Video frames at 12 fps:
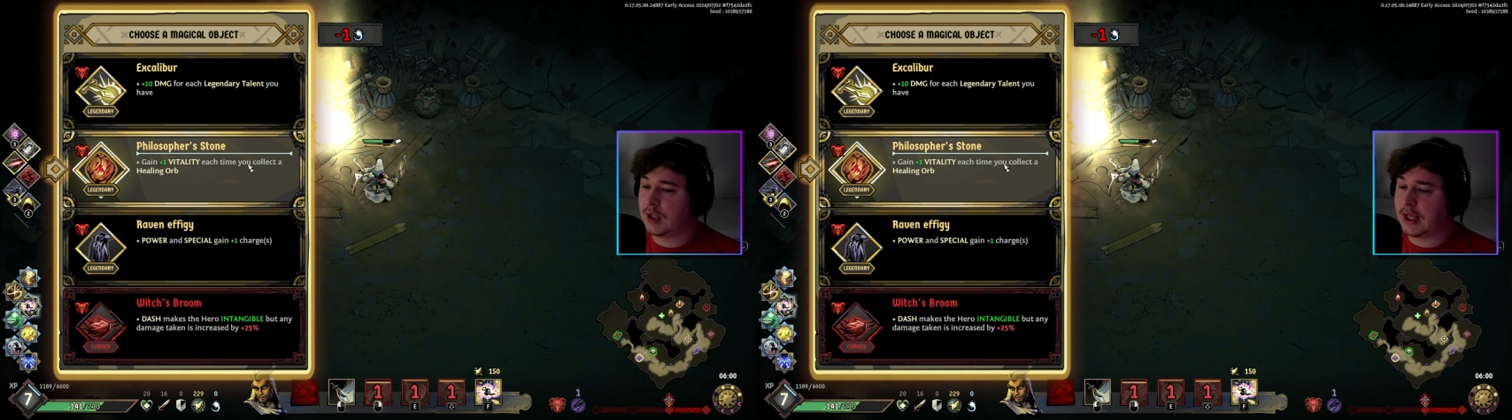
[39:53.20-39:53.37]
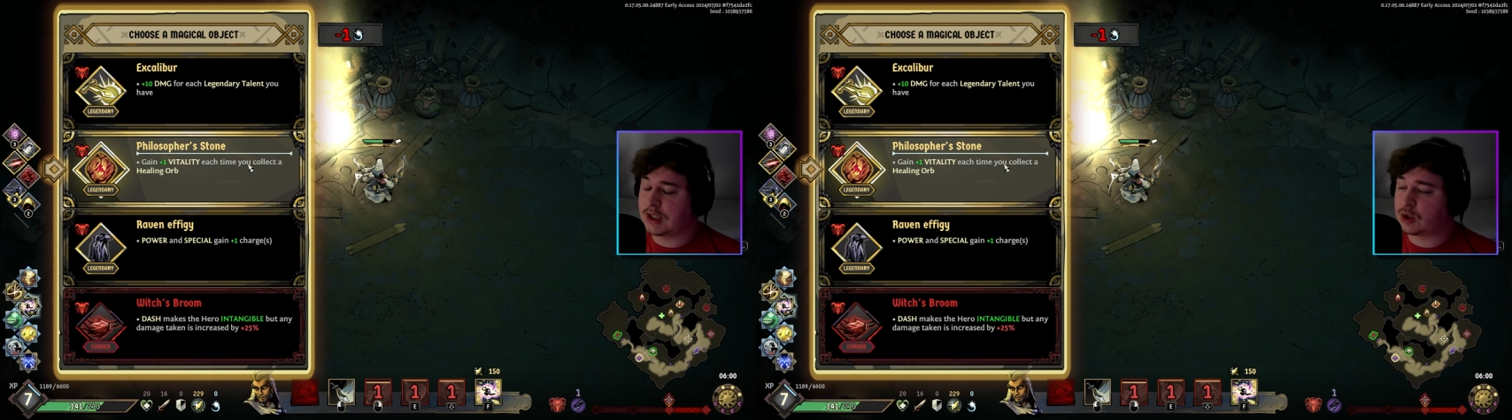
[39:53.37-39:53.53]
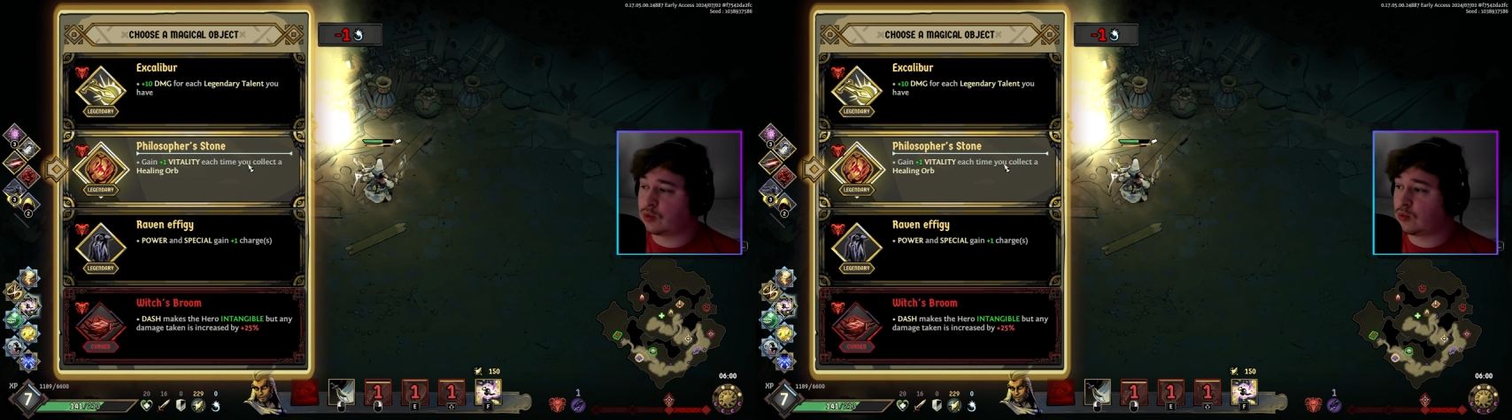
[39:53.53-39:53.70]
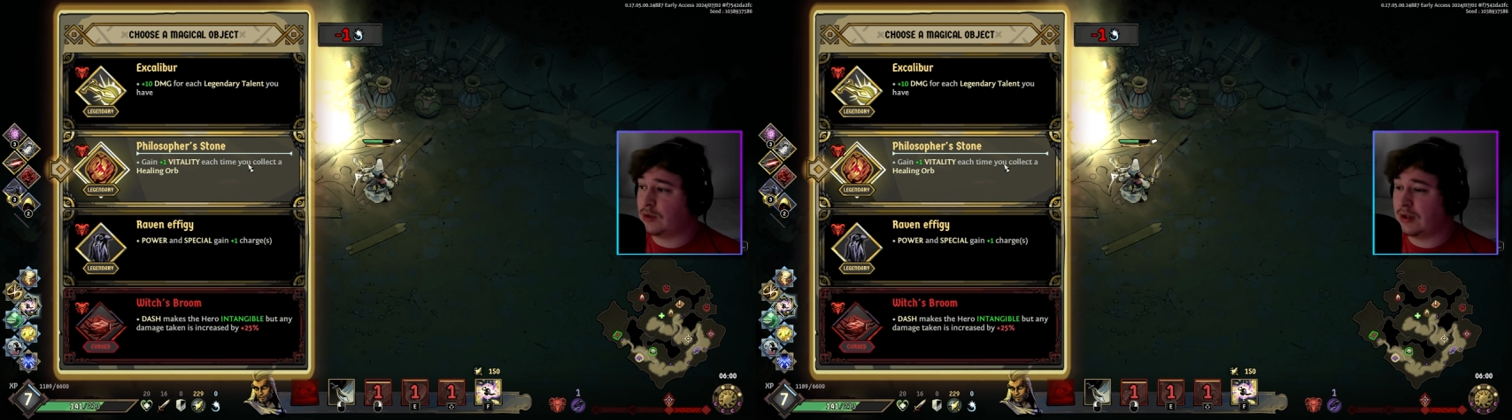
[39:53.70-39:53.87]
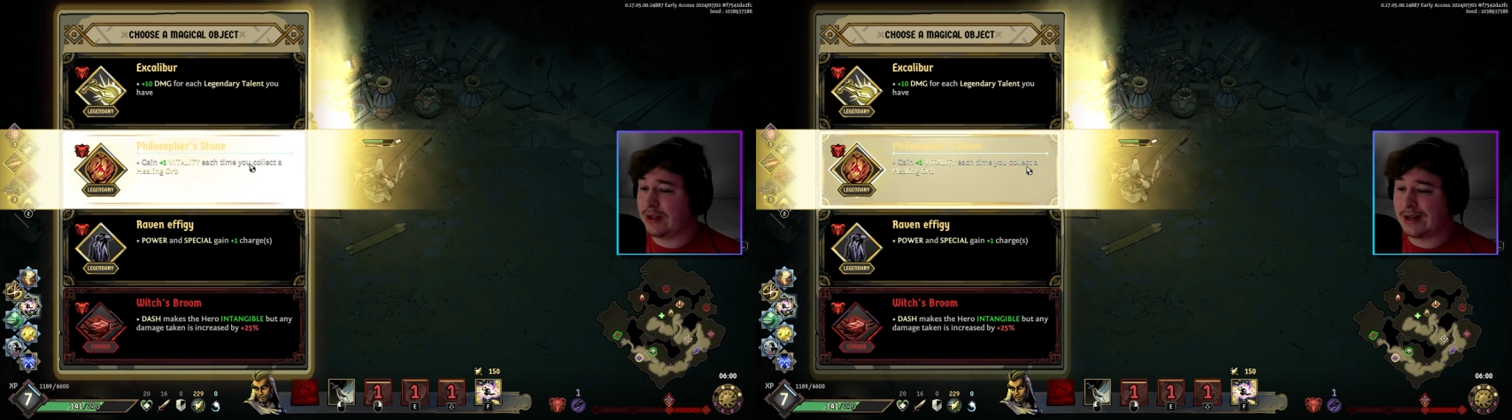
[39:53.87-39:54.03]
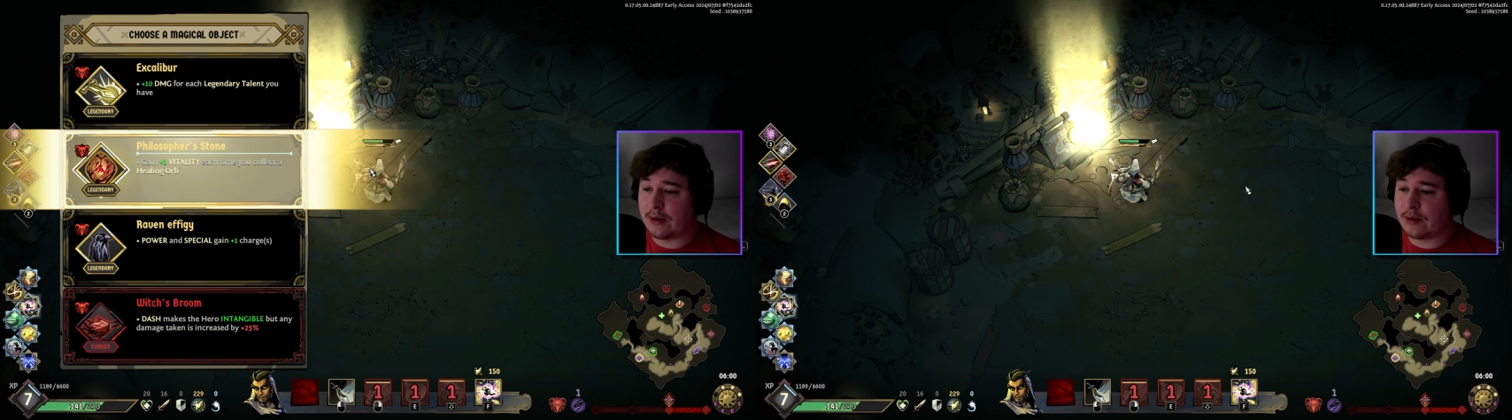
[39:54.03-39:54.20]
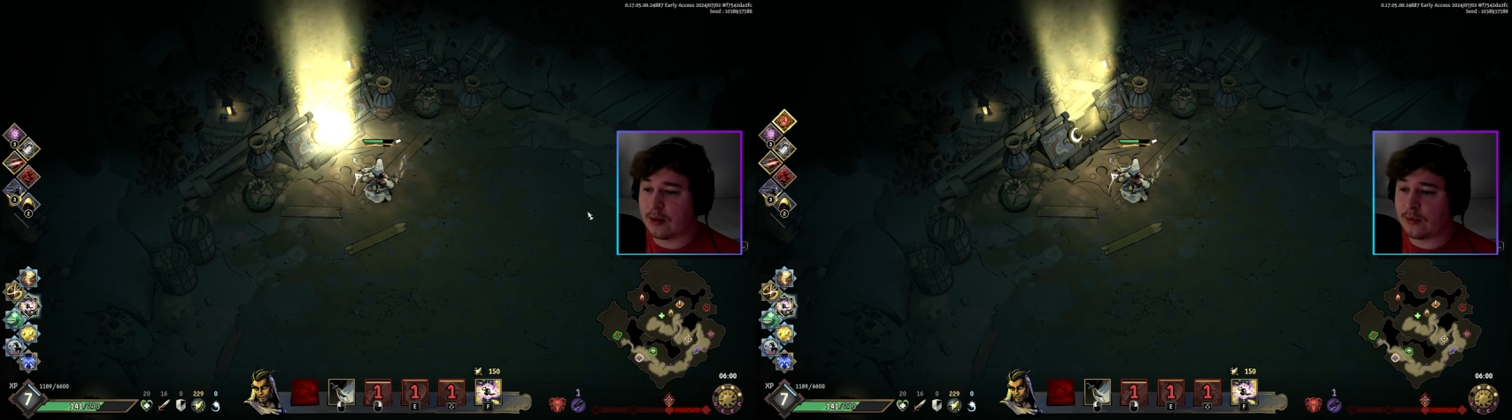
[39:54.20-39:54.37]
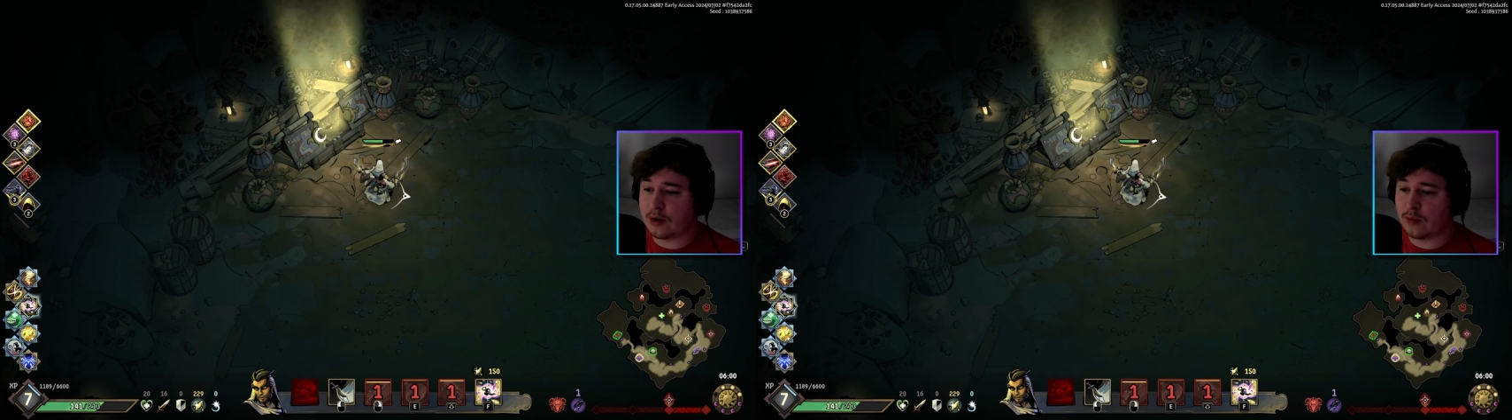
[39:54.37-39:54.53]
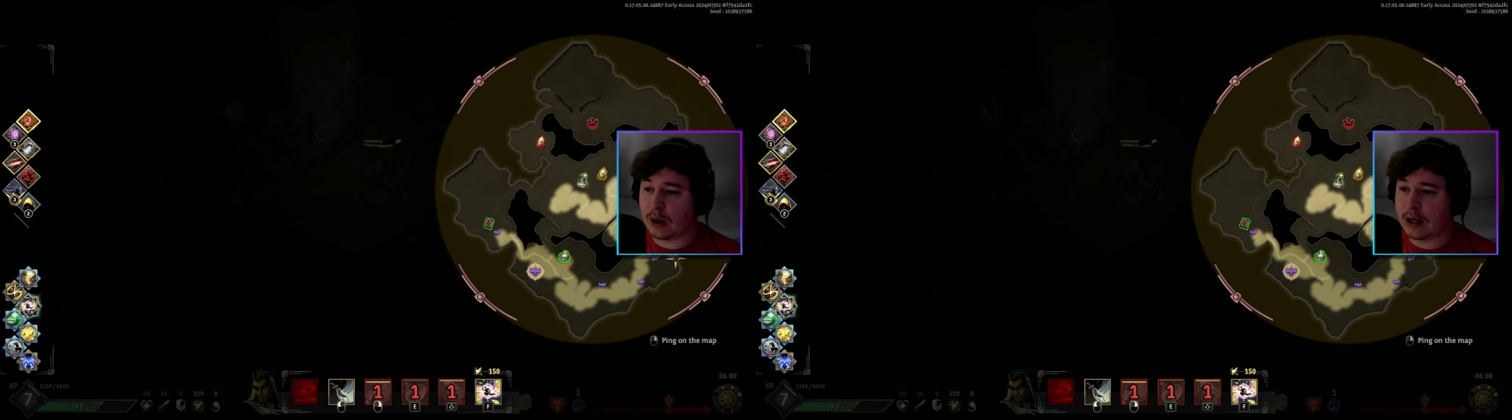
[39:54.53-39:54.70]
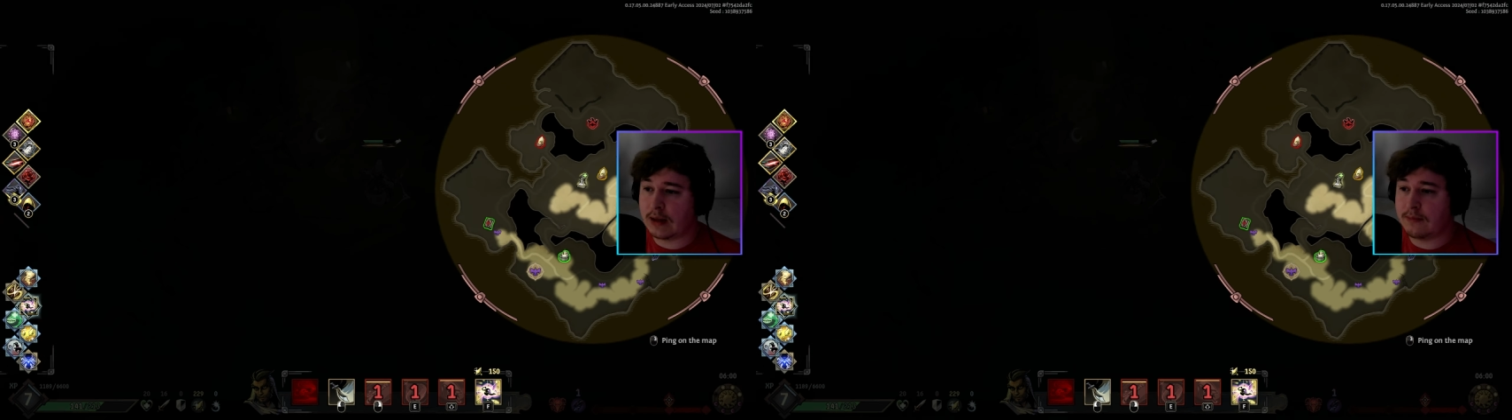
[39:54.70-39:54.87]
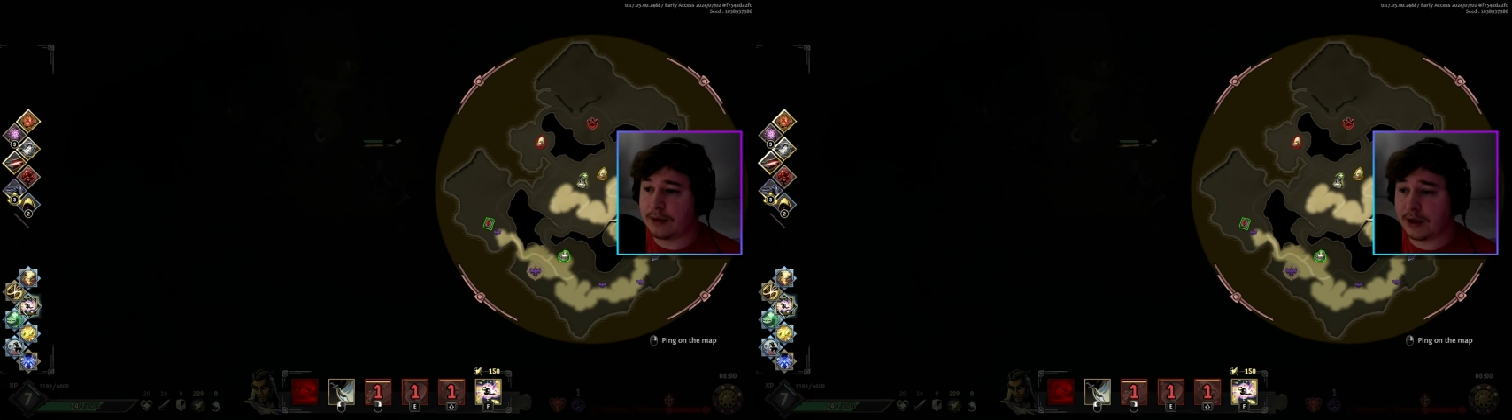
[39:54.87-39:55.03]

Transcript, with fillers: It's really not what I would have wanted,